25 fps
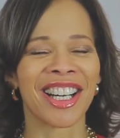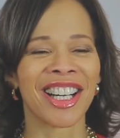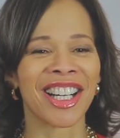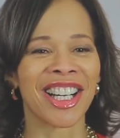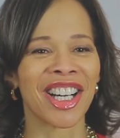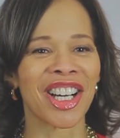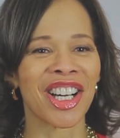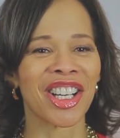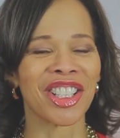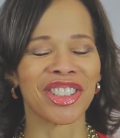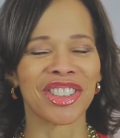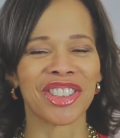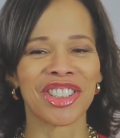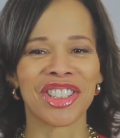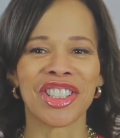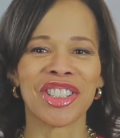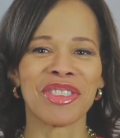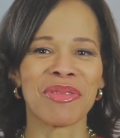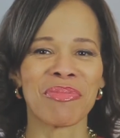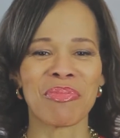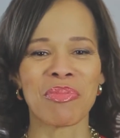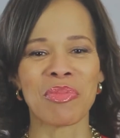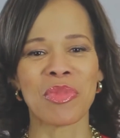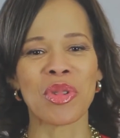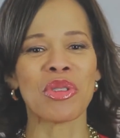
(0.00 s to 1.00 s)
uh, the
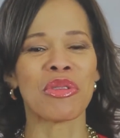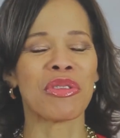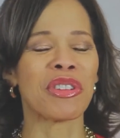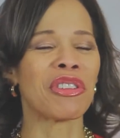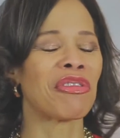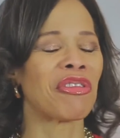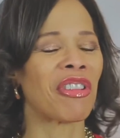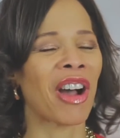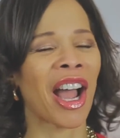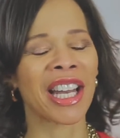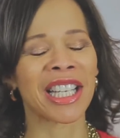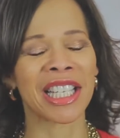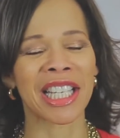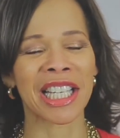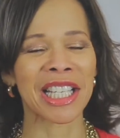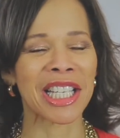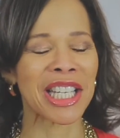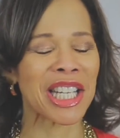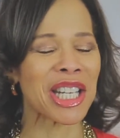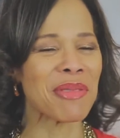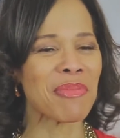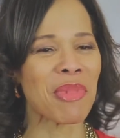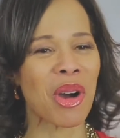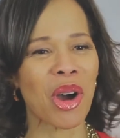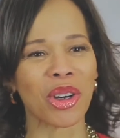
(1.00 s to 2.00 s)
movie Finding
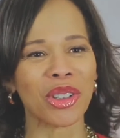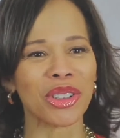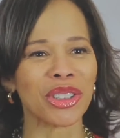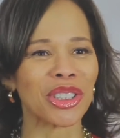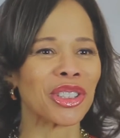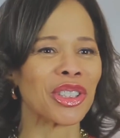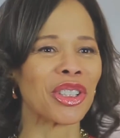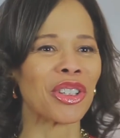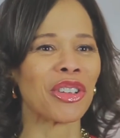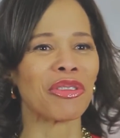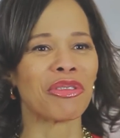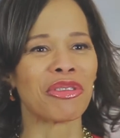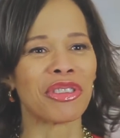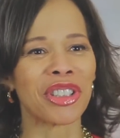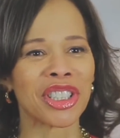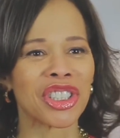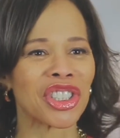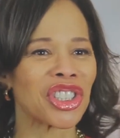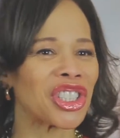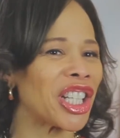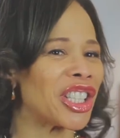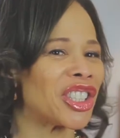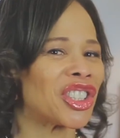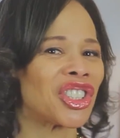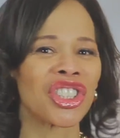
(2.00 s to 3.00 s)
Nemo, the little fish
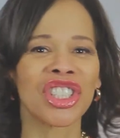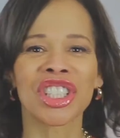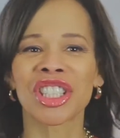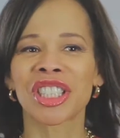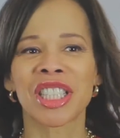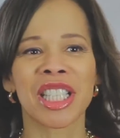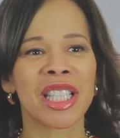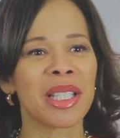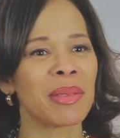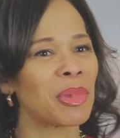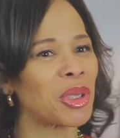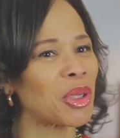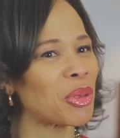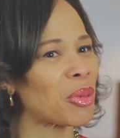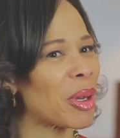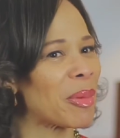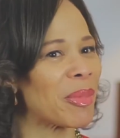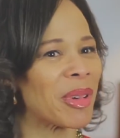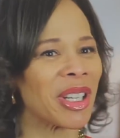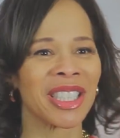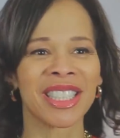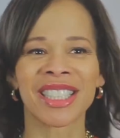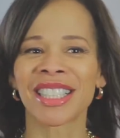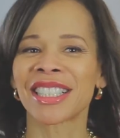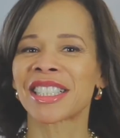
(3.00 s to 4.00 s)
says, just keep
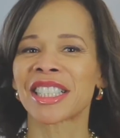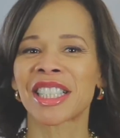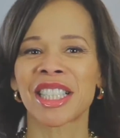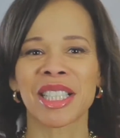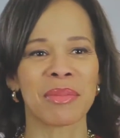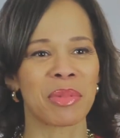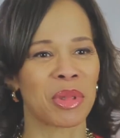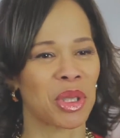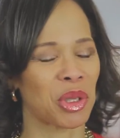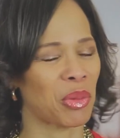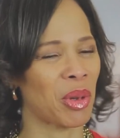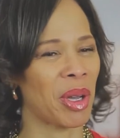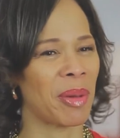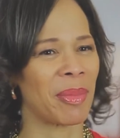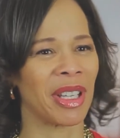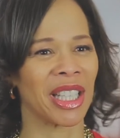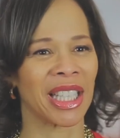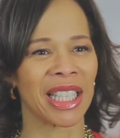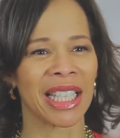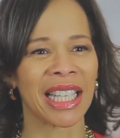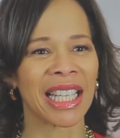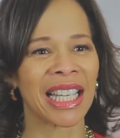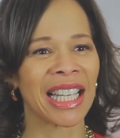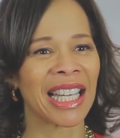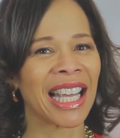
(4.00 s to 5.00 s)
swimming, just keep
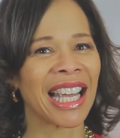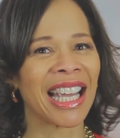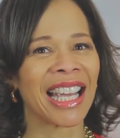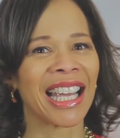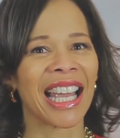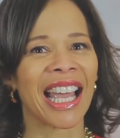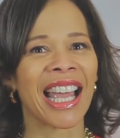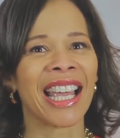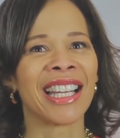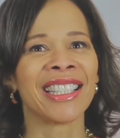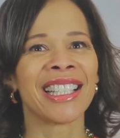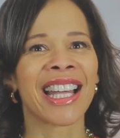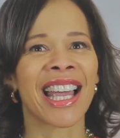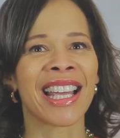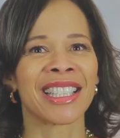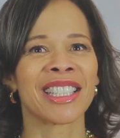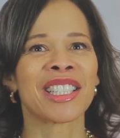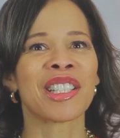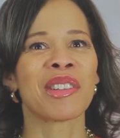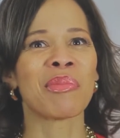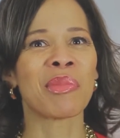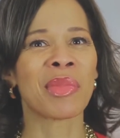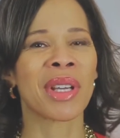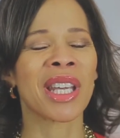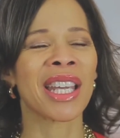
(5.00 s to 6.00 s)
swimming. And, and
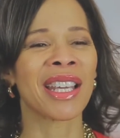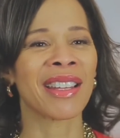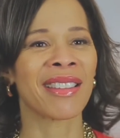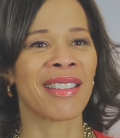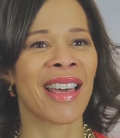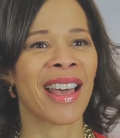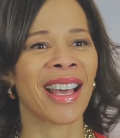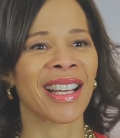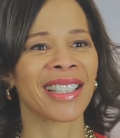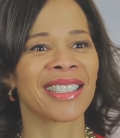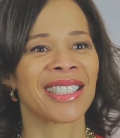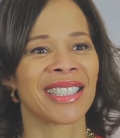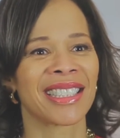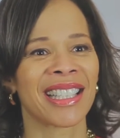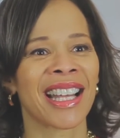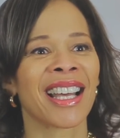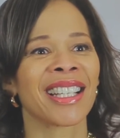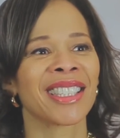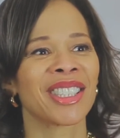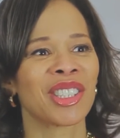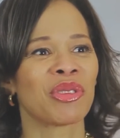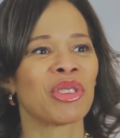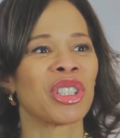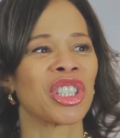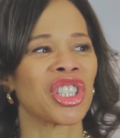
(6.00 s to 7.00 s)
to me, that's,
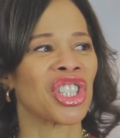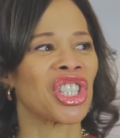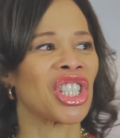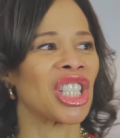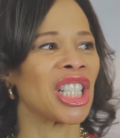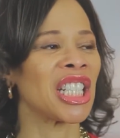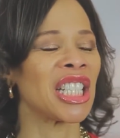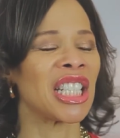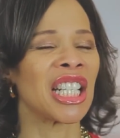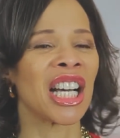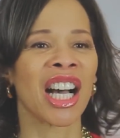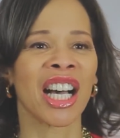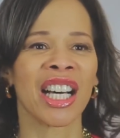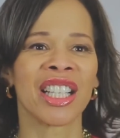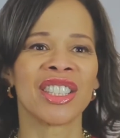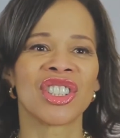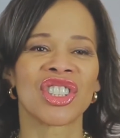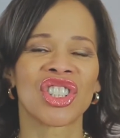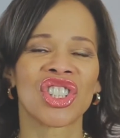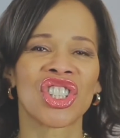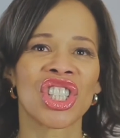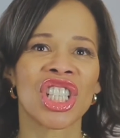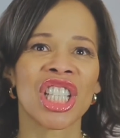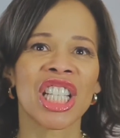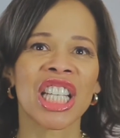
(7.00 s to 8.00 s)
that's what she
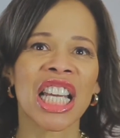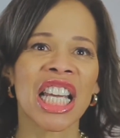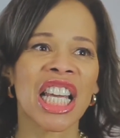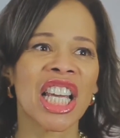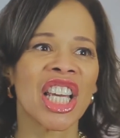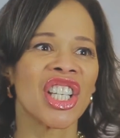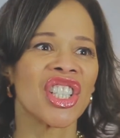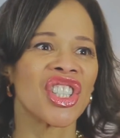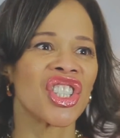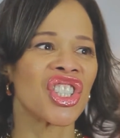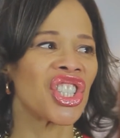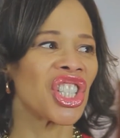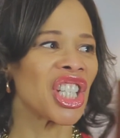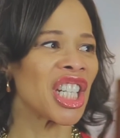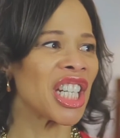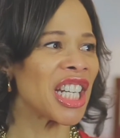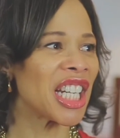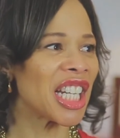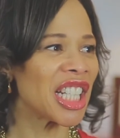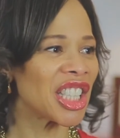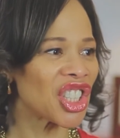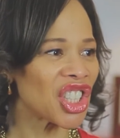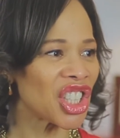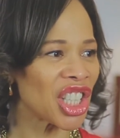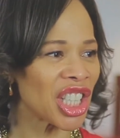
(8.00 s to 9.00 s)
does. She,
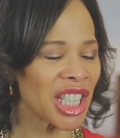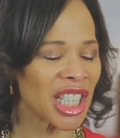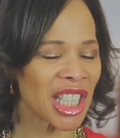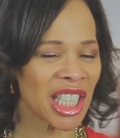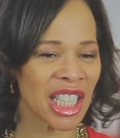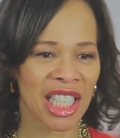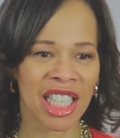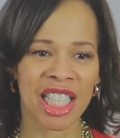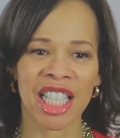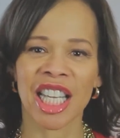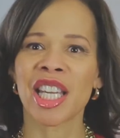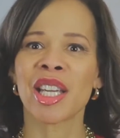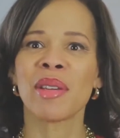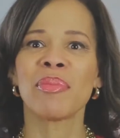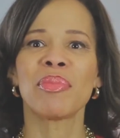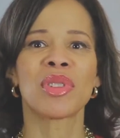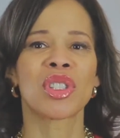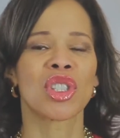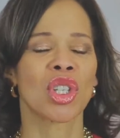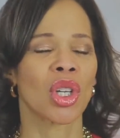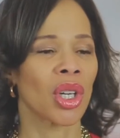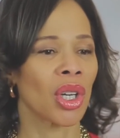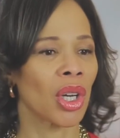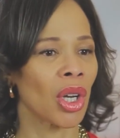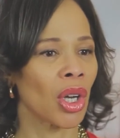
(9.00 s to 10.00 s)
she, she
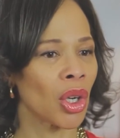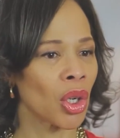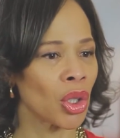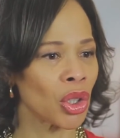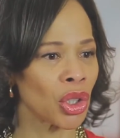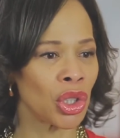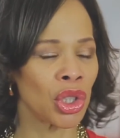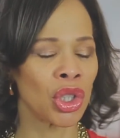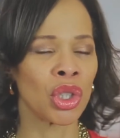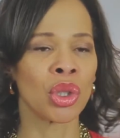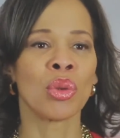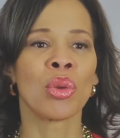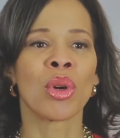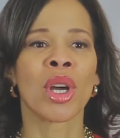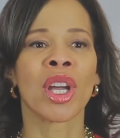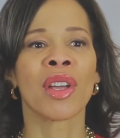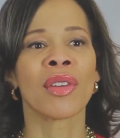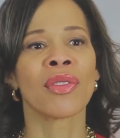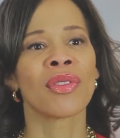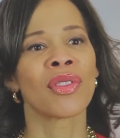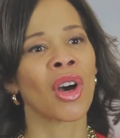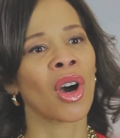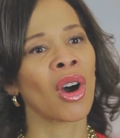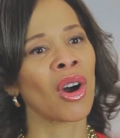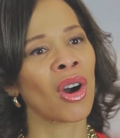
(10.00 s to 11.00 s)
keeps
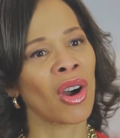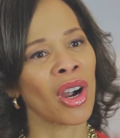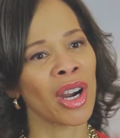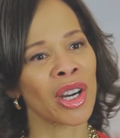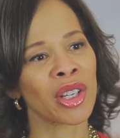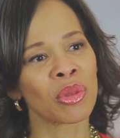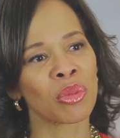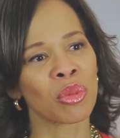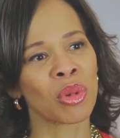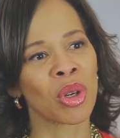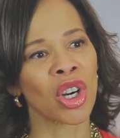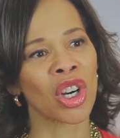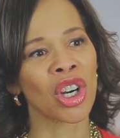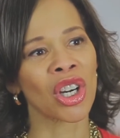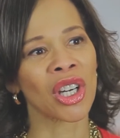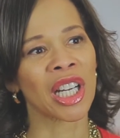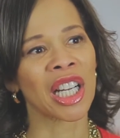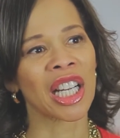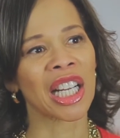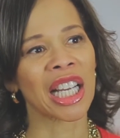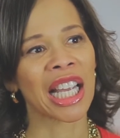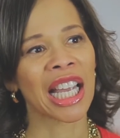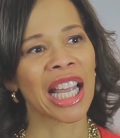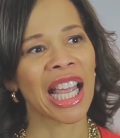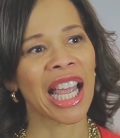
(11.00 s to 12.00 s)
doing the hard work,
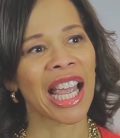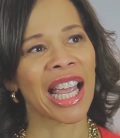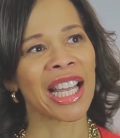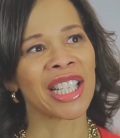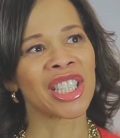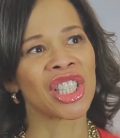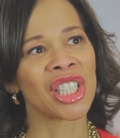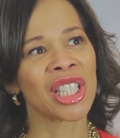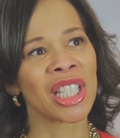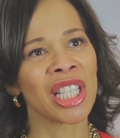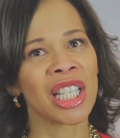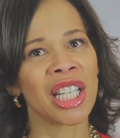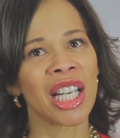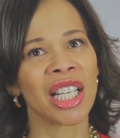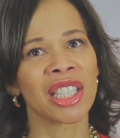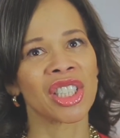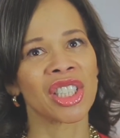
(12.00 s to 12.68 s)
and she,